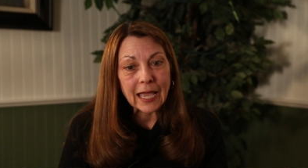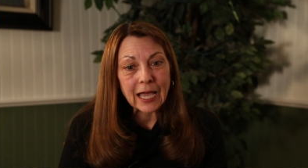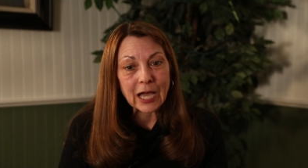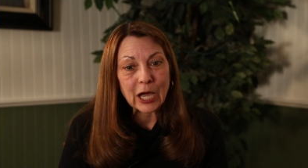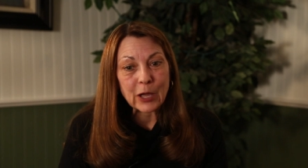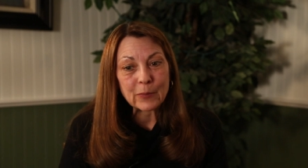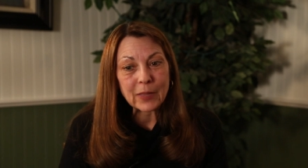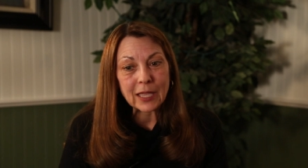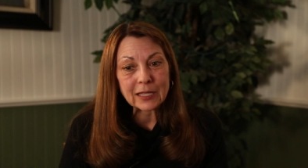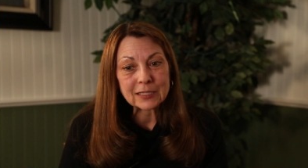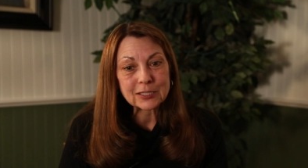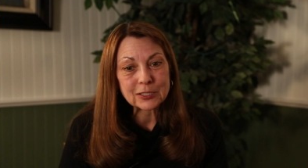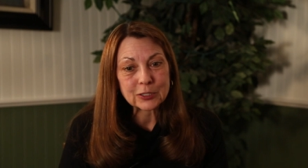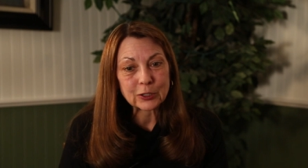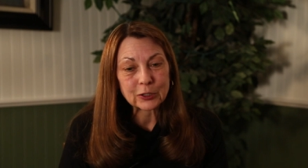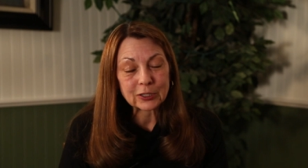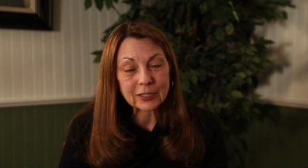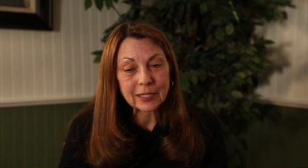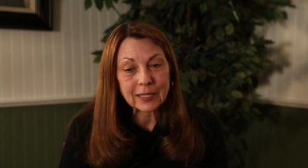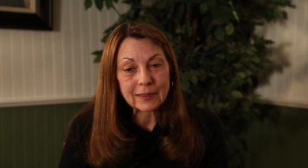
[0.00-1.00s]
And
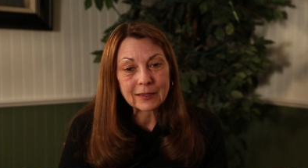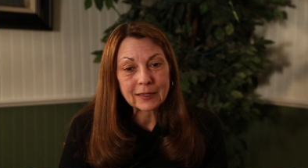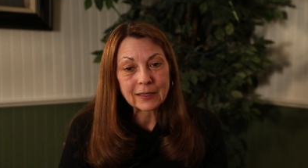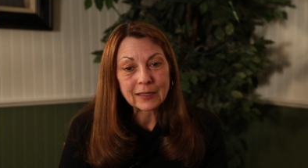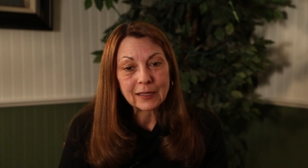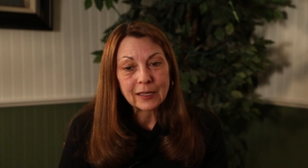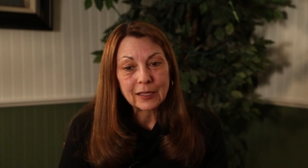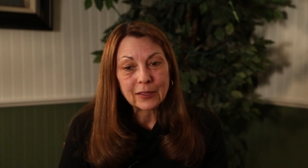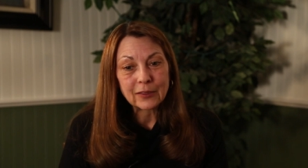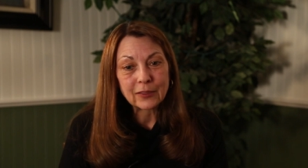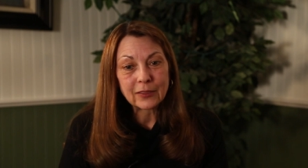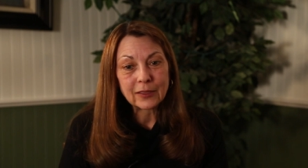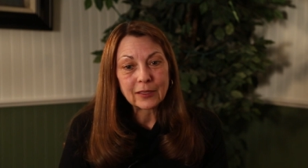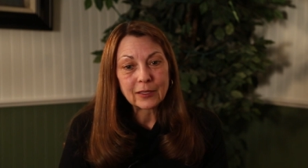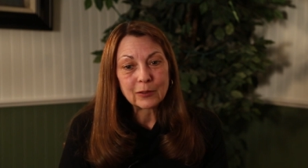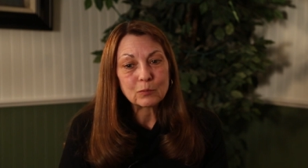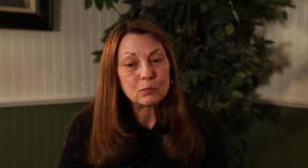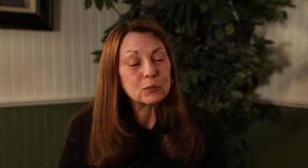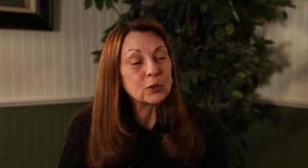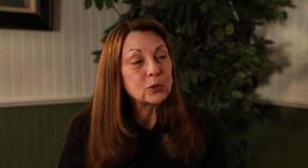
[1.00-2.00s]
certainly
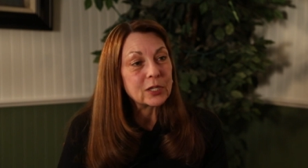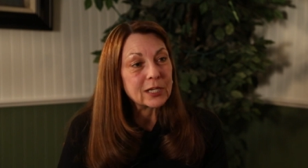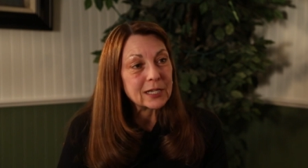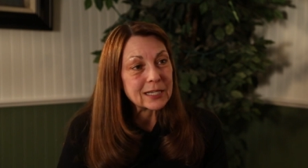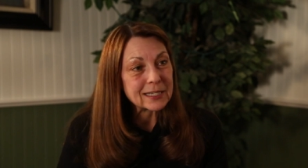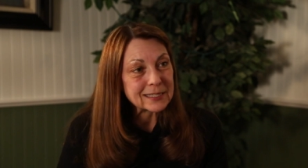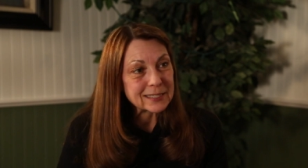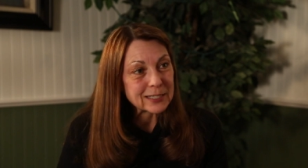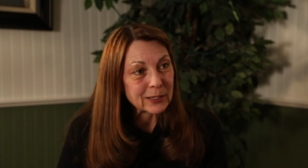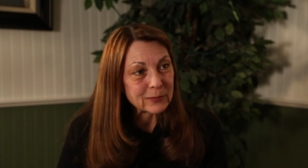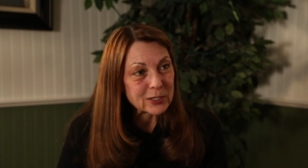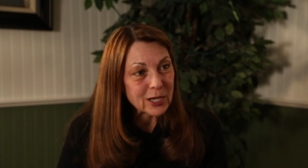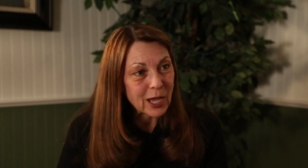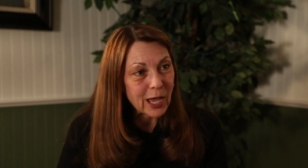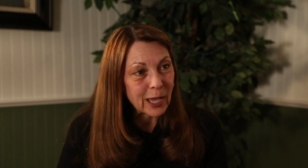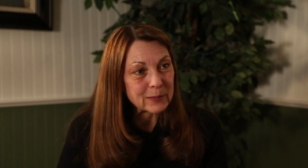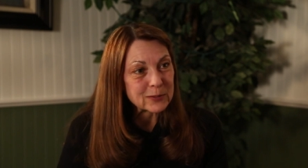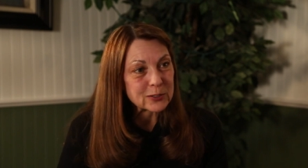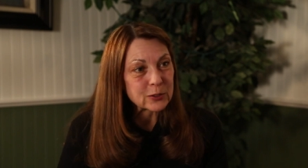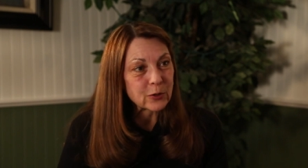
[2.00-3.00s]
the moodiness
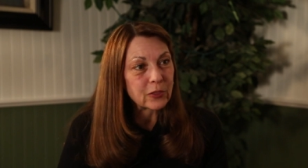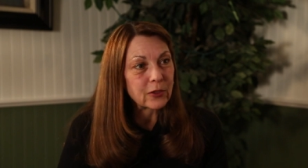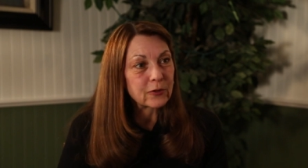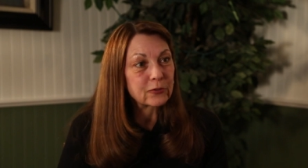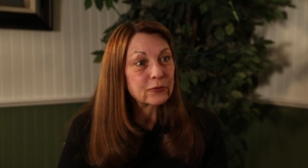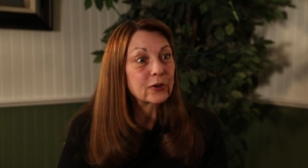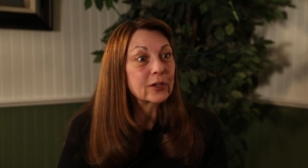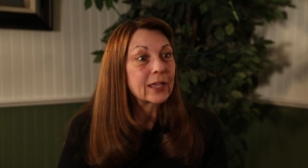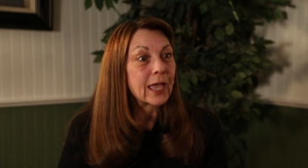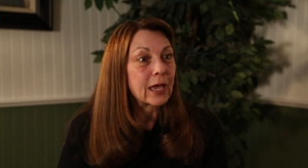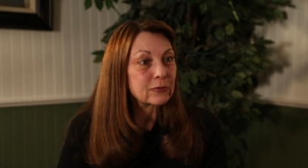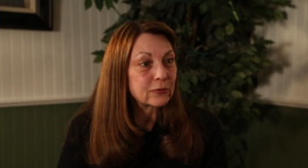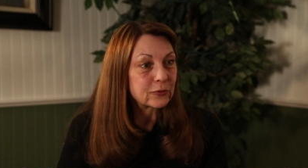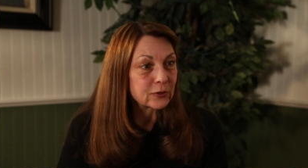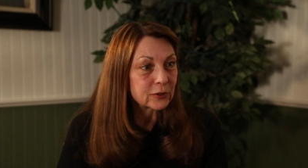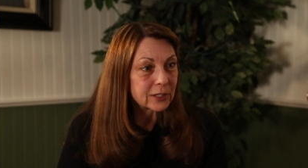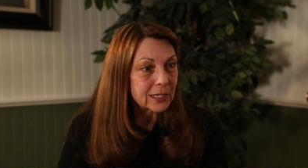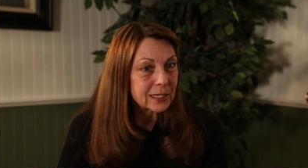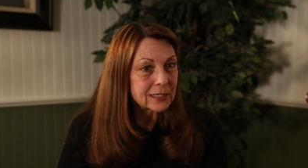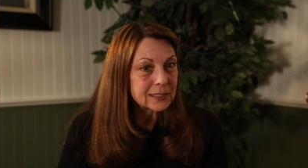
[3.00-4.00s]
sometimes, or the
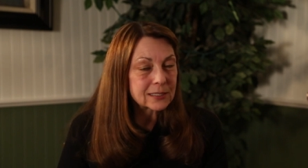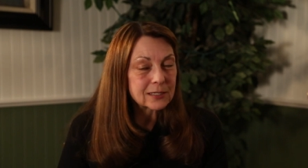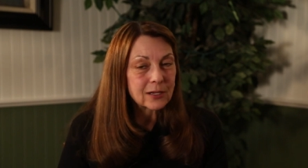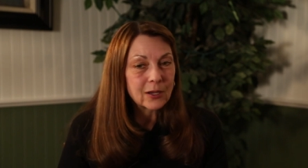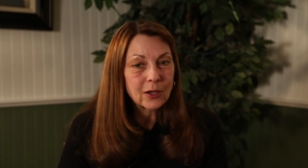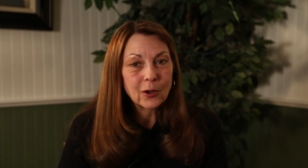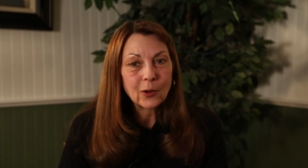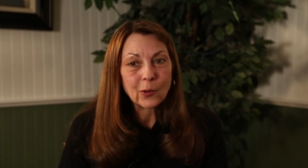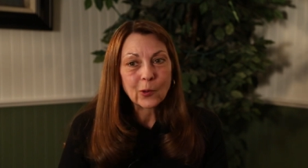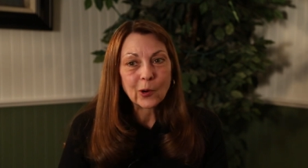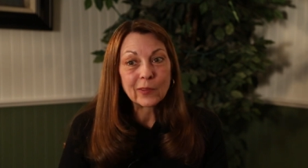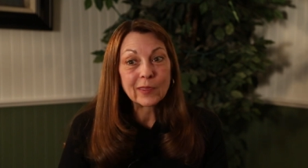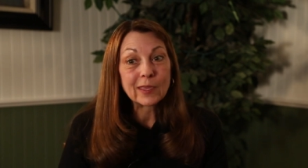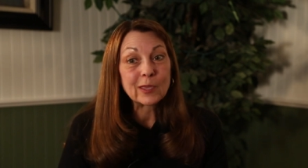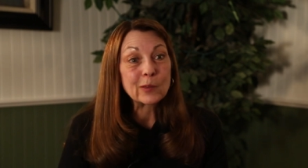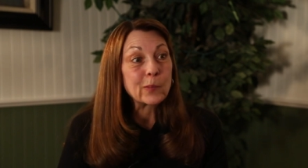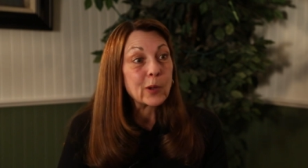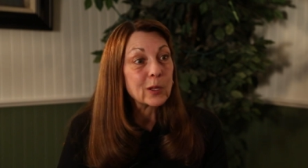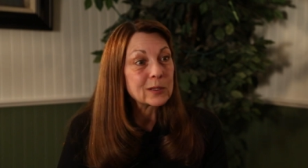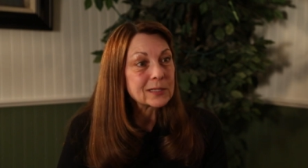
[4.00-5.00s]
forgetfulness, or the
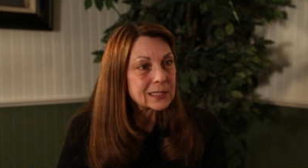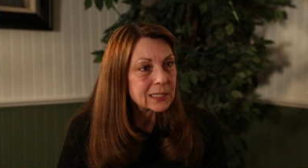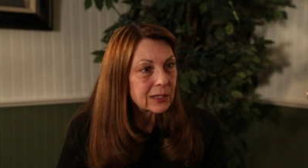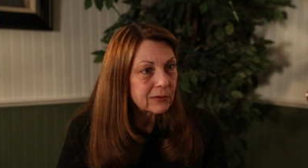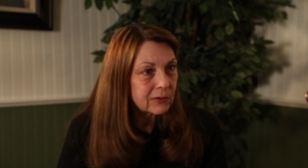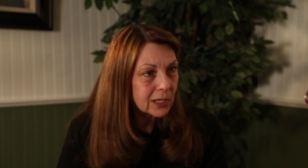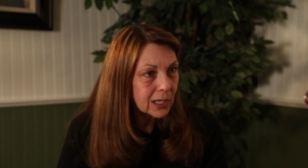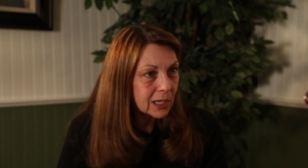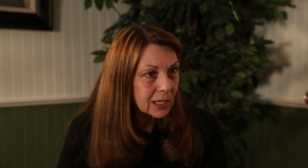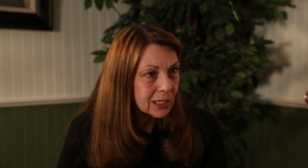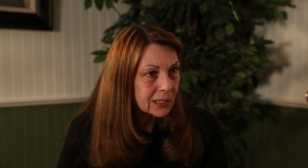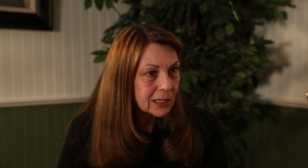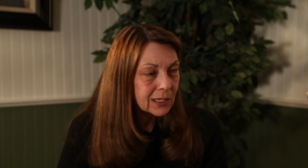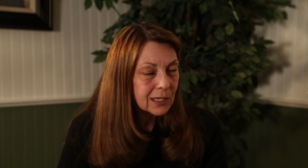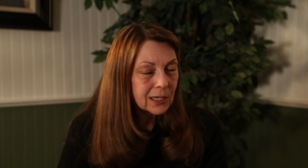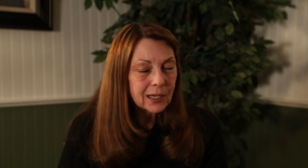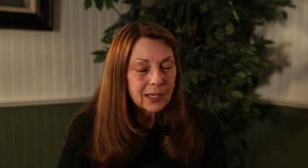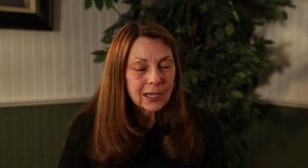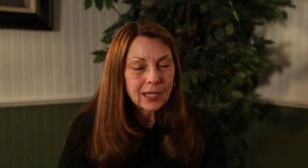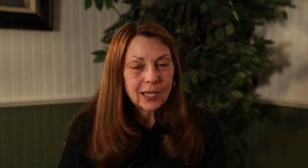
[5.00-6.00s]
impulsivity
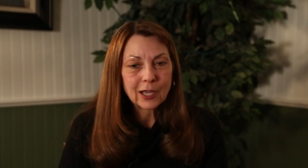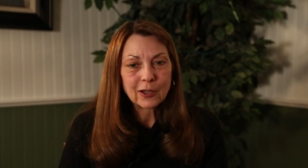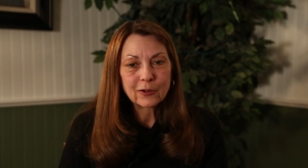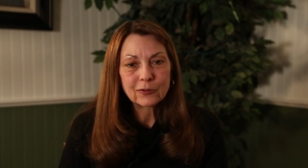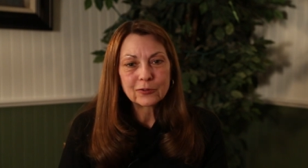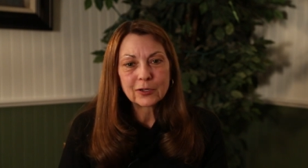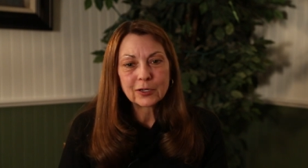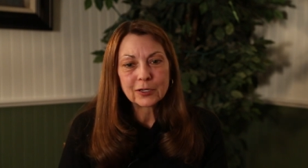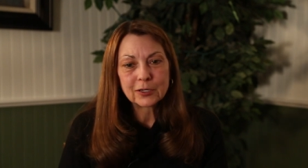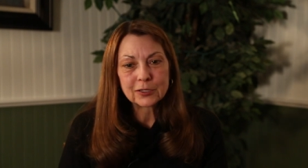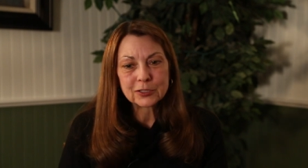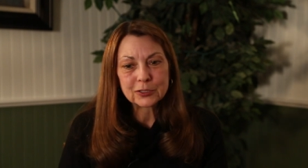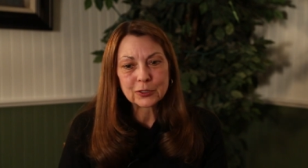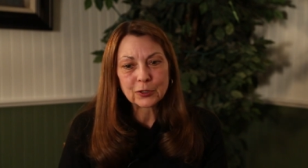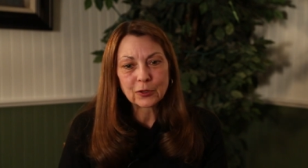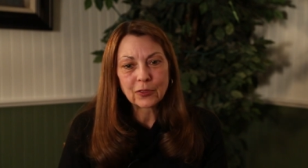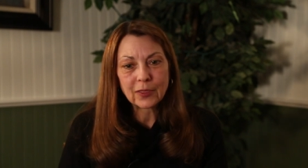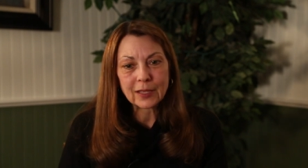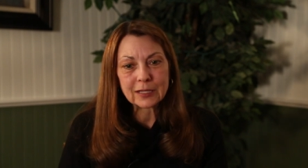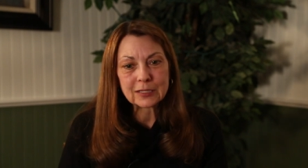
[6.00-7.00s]
of
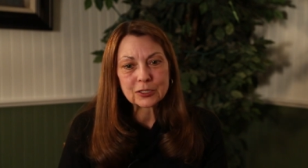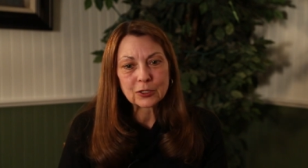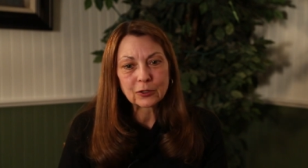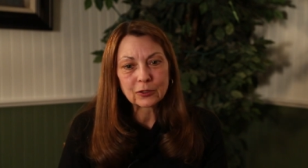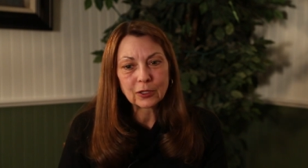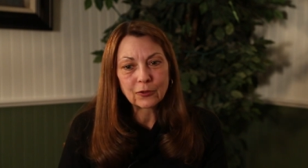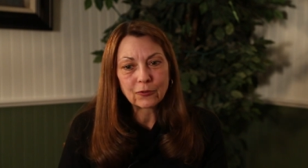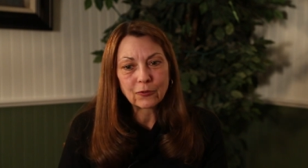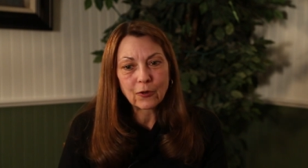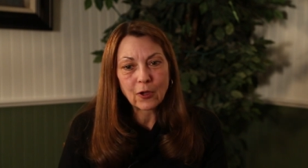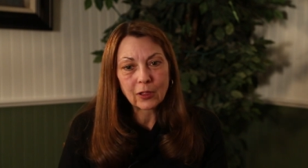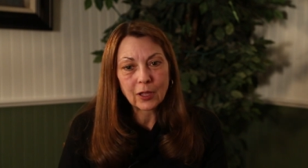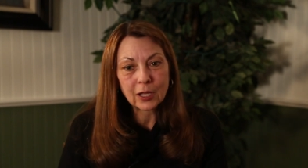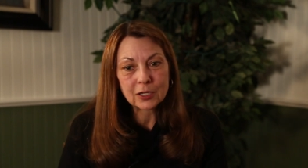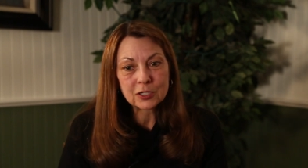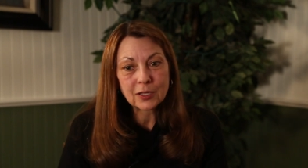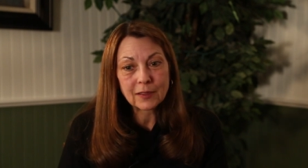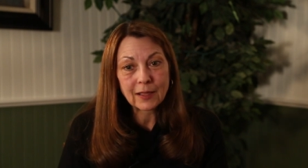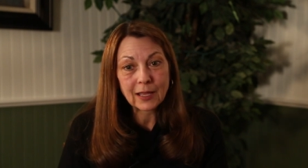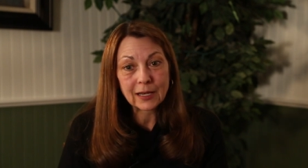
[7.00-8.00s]
certain things certainly fall
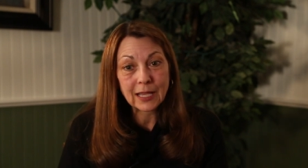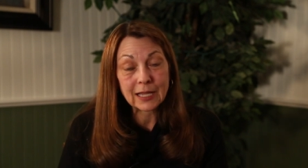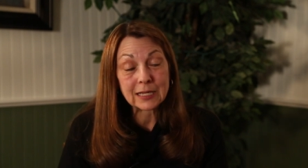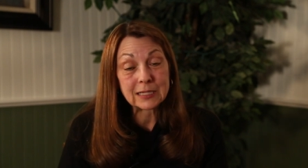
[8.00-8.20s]
onto that